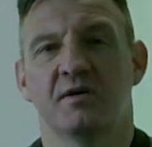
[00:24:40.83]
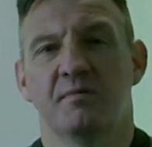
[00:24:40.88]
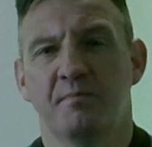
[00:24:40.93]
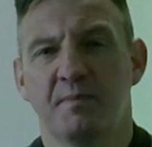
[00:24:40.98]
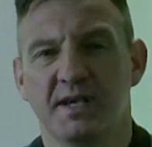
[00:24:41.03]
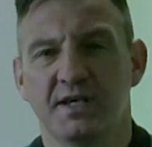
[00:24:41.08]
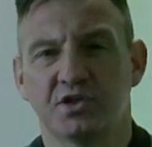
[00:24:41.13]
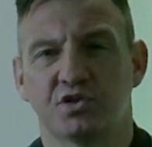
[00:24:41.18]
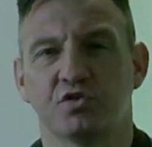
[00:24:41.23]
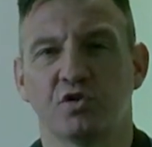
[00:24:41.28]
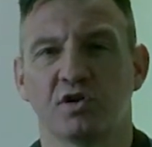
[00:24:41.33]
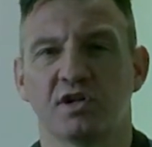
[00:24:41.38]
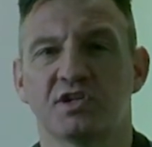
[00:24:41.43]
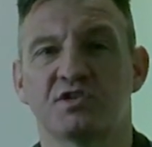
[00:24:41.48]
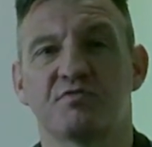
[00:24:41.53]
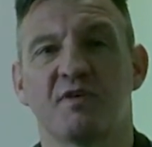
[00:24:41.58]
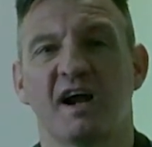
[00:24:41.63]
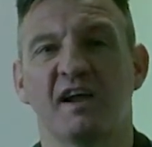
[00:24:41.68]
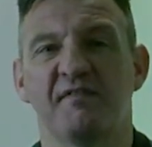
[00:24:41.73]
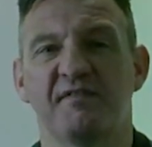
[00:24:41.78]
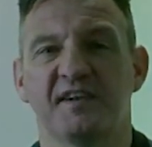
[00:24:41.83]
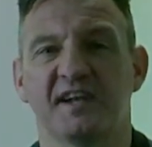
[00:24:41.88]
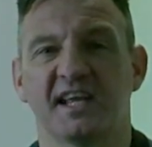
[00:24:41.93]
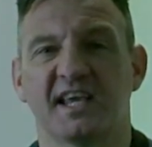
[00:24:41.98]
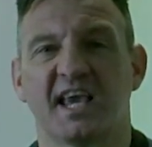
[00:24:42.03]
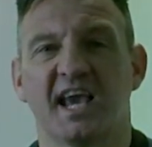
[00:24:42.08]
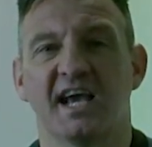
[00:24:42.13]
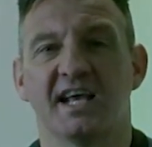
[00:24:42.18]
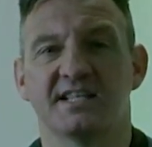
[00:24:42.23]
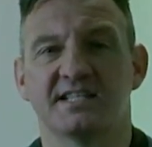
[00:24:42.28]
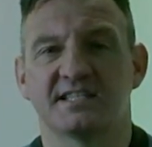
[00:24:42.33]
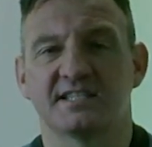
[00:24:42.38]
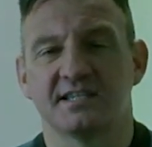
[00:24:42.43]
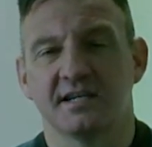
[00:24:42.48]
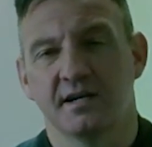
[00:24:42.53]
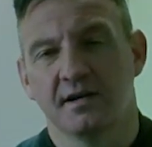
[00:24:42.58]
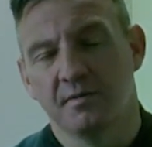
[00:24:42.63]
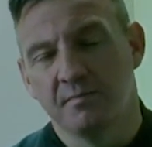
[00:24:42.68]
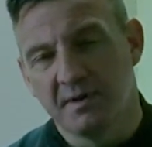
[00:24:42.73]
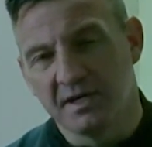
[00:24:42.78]
make sure it's right for the
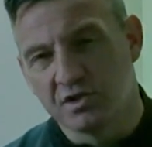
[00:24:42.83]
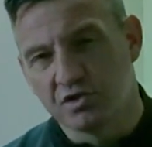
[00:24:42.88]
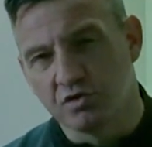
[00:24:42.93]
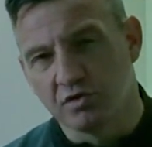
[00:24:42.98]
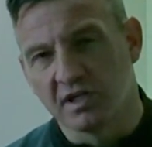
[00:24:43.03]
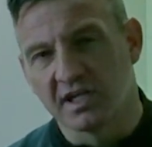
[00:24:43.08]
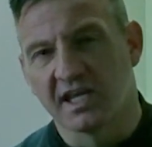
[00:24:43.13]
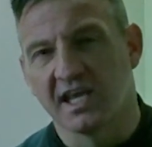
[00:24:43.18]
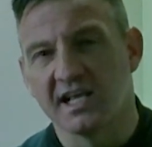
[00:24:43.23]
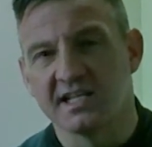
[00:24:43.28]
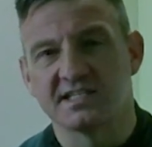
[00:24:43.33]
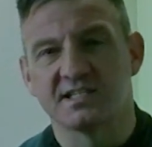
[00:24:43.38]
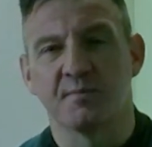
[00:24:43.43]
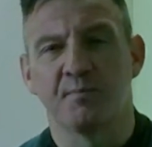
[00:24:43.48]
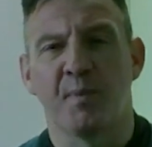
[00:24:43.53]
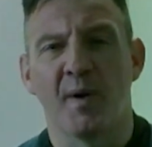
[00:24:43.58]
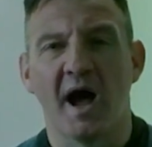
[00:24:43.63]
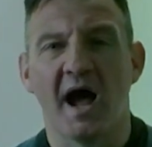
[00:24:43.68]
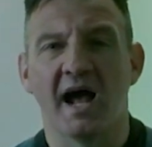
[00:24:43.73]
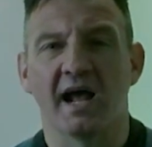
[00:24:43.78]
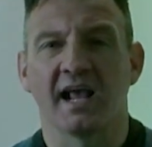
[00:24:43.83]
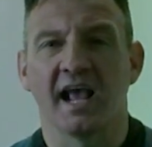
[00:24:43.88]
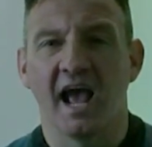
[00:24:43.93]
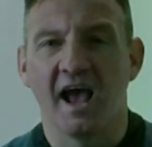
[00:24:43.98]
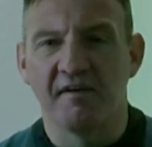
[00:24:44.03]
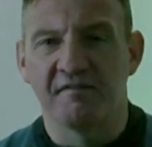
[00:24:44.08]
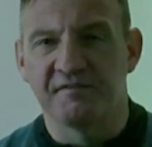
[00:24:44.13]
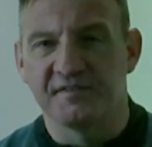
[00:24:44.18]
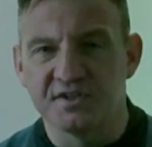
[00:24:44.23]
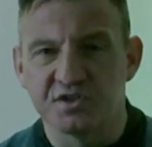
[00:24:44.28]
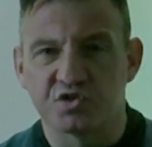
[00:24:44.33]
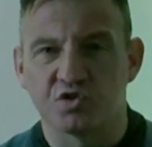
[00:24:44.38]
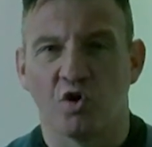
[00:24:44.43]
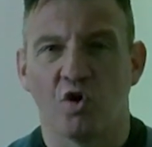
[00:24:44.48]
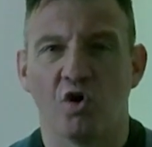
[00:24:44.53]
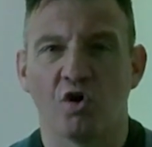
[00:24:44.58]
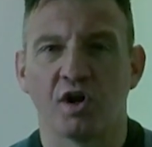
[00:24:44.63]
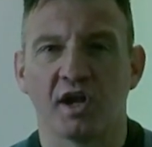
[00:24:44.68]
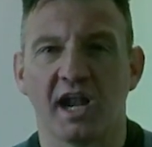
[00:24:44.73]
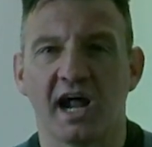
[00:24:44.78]
kids, make sure the kids are back, everything's
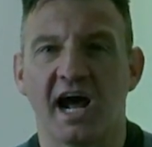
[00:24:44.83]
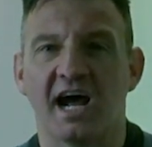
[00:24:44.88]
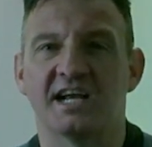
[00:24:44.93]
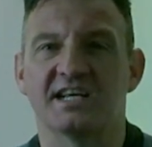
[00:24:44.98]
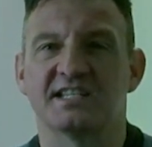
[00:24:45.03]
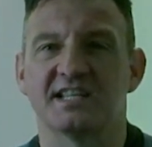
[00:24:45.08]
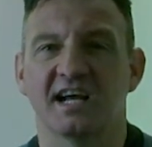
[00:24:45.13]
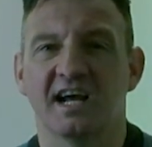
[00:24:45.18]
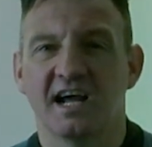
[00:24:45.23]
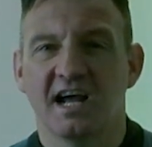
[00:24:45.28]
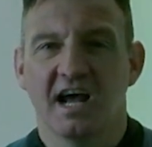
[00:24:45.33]
organised,